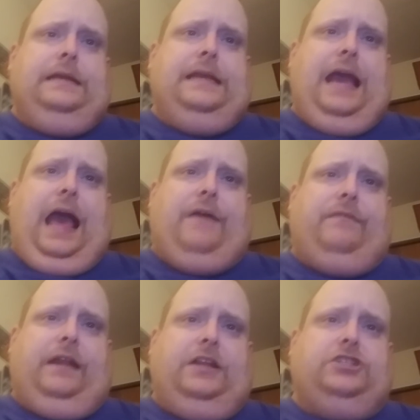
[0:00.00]
The
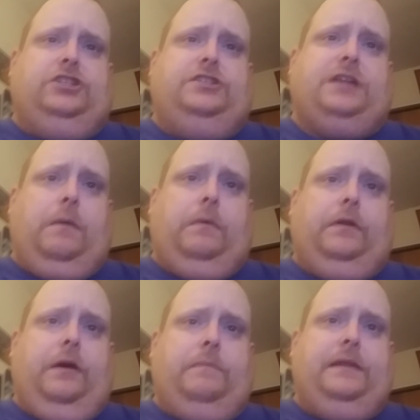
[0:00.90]
Avalanche
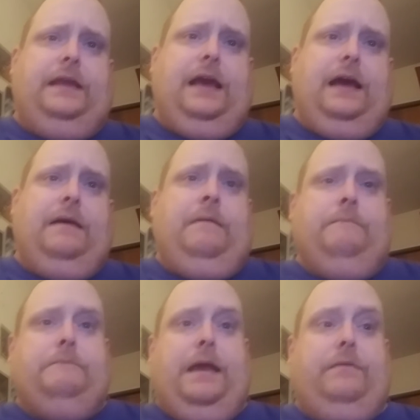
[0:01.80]
doubled up the
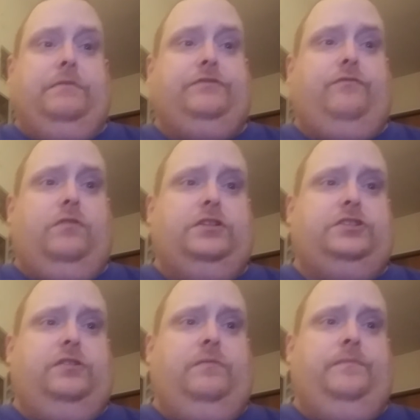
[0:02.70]
Penguins
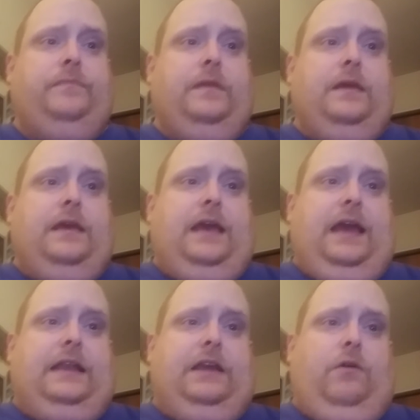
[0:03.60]
4-2.
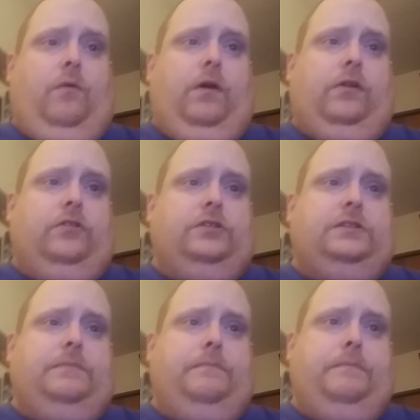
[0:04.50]
And the
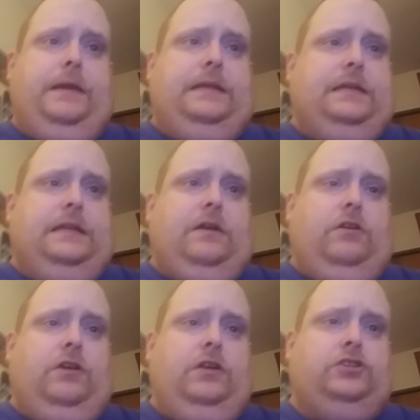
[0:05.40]
Oilers beat
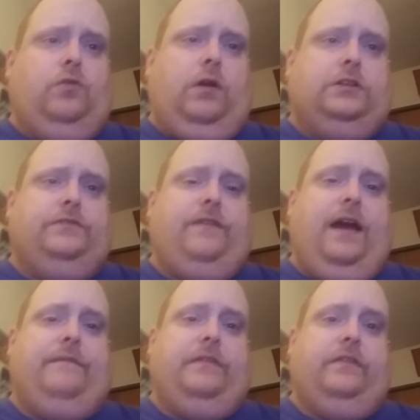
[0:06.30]
the Sharks
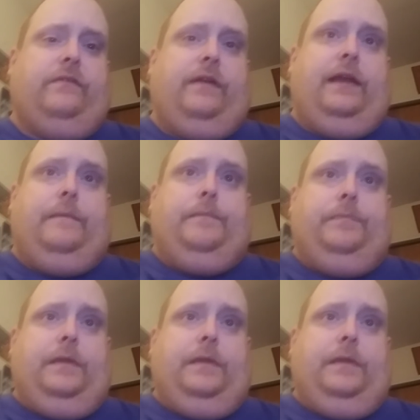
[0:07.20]
5-3.